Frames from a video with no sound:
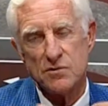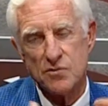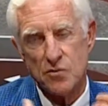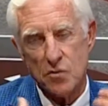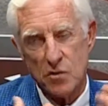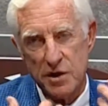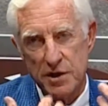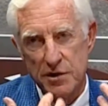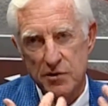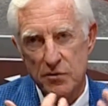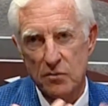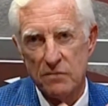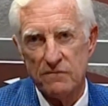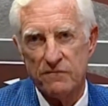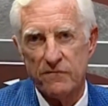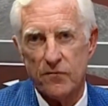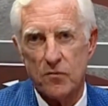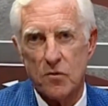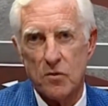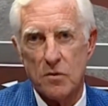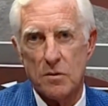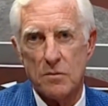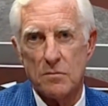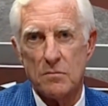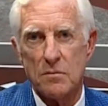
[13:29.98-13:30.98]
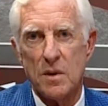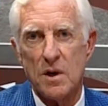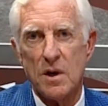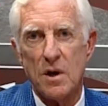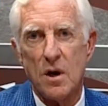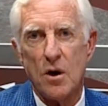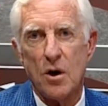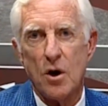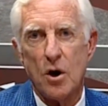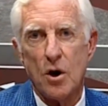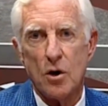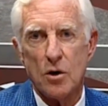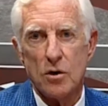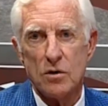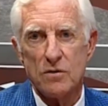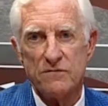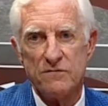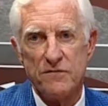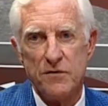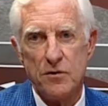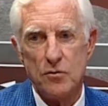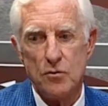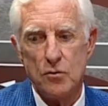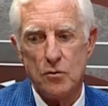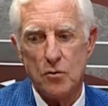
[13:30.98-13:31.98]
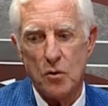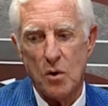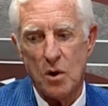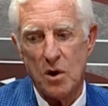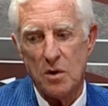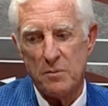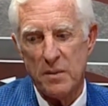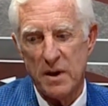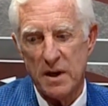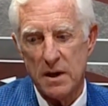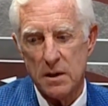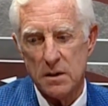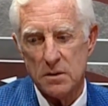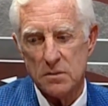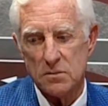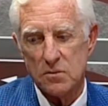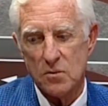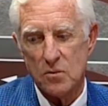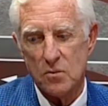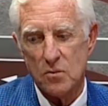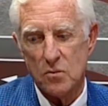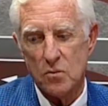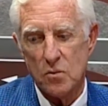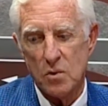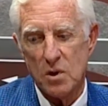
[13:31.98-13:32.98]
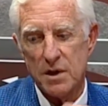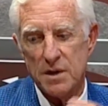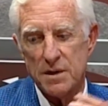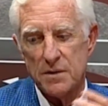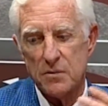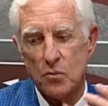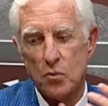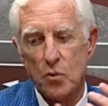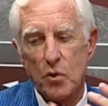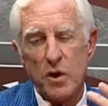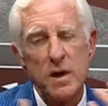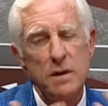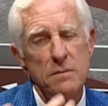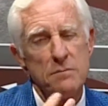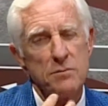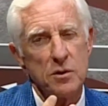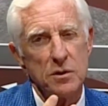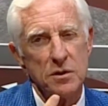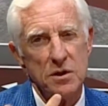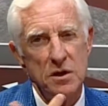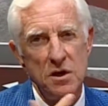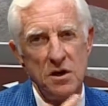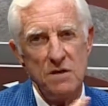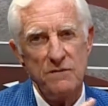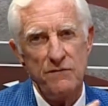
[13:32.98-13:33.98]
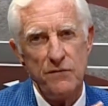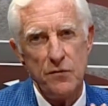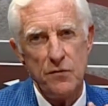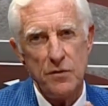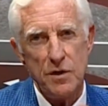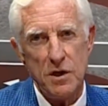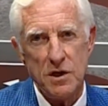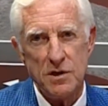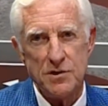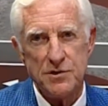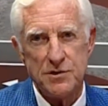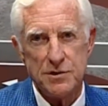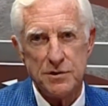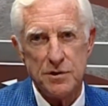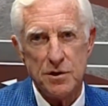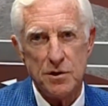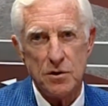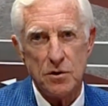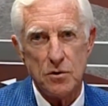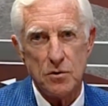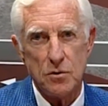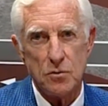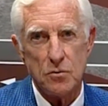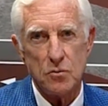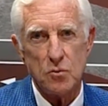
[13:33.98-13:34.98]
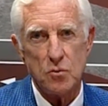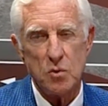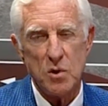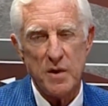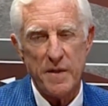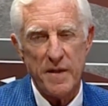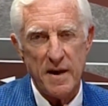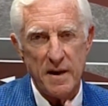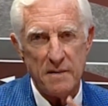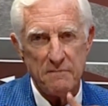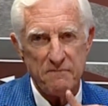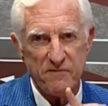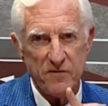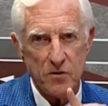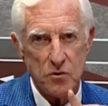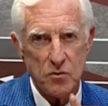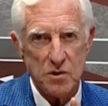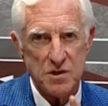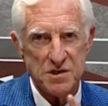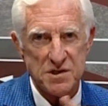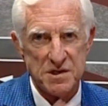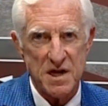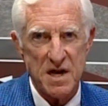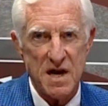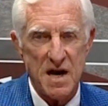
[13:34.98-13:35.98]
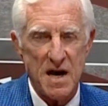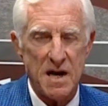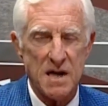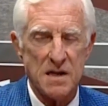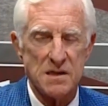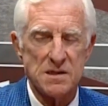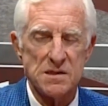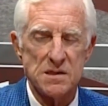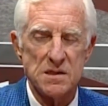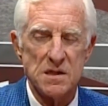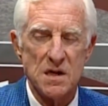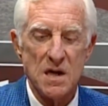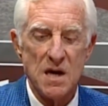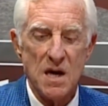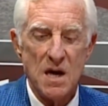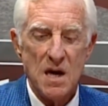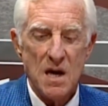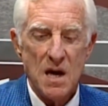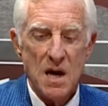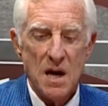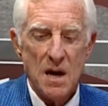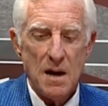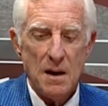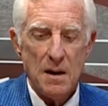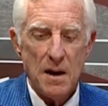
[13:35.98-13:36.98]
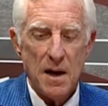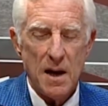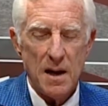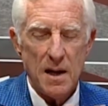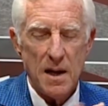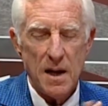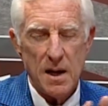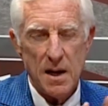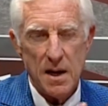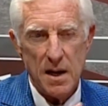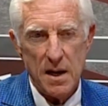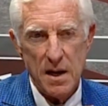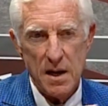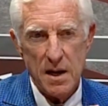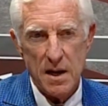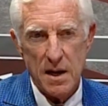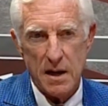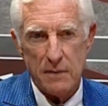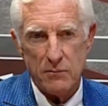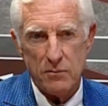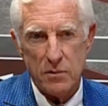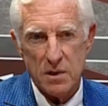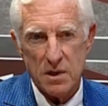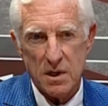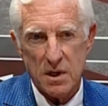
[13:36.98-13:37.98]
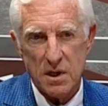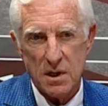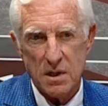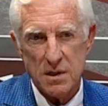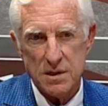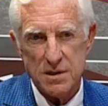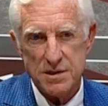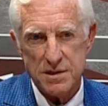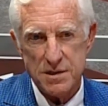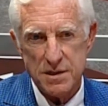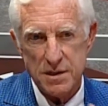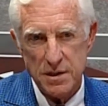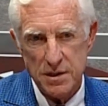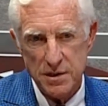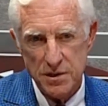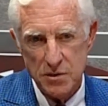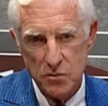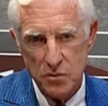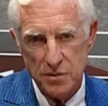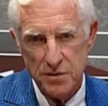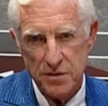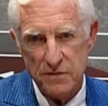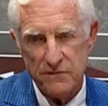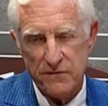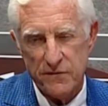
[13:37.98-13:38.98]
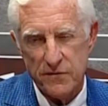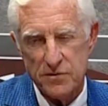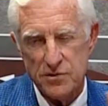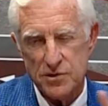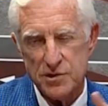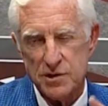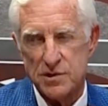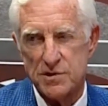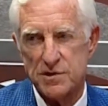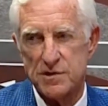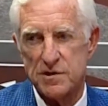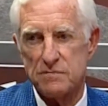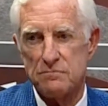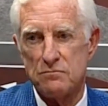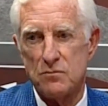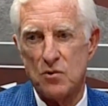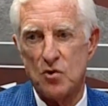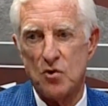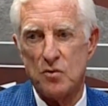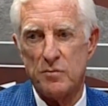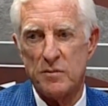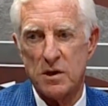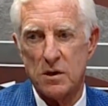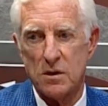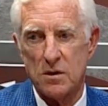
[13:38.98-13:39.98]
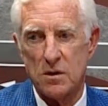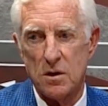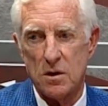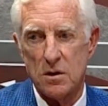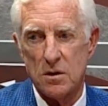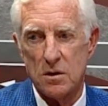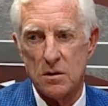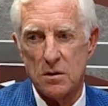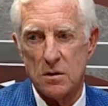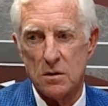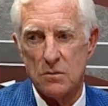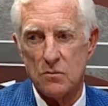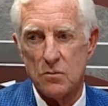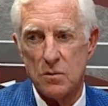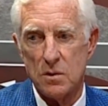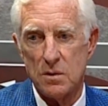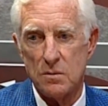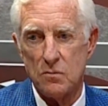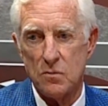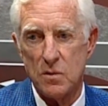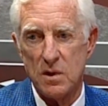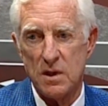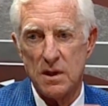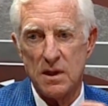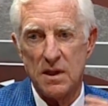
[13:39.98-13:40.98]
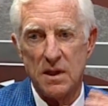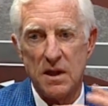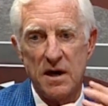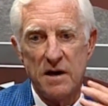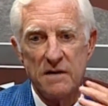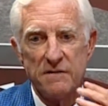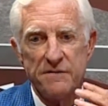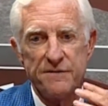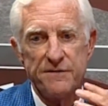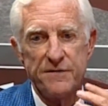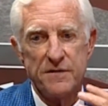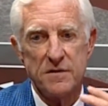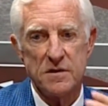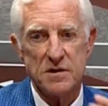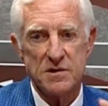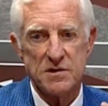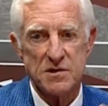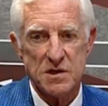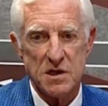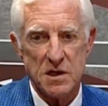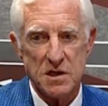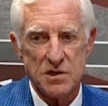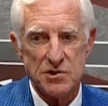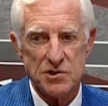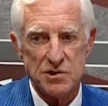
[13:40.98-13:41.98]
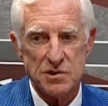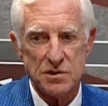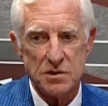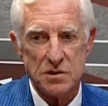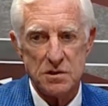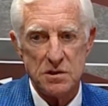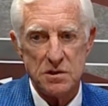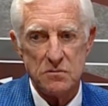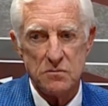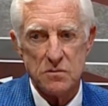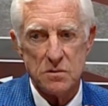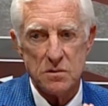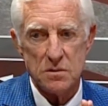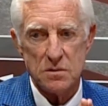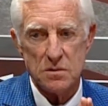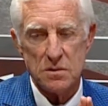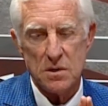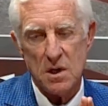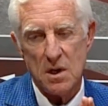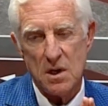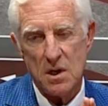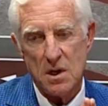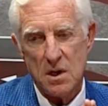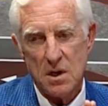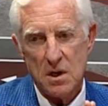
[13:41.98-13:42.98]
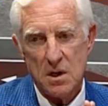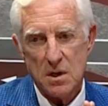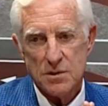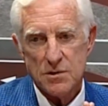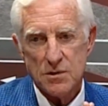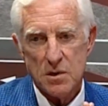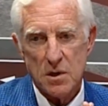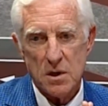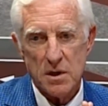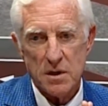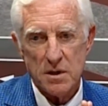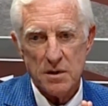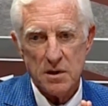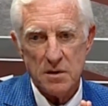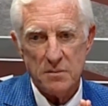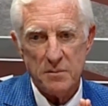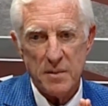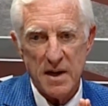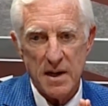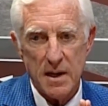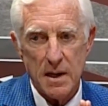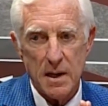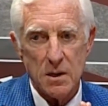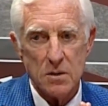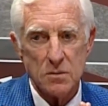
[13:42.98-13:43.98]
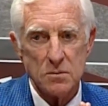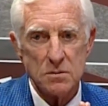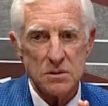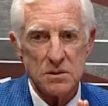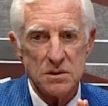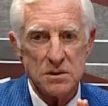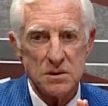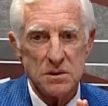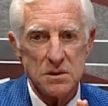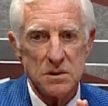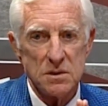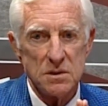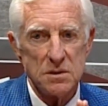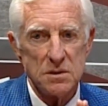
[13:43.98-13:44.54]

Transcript: trying to inform all of you about what we believe you need to know when that vote is cast. Ed, I'm going to continue with you for just a moment longer. When we left the discussion, you were talking about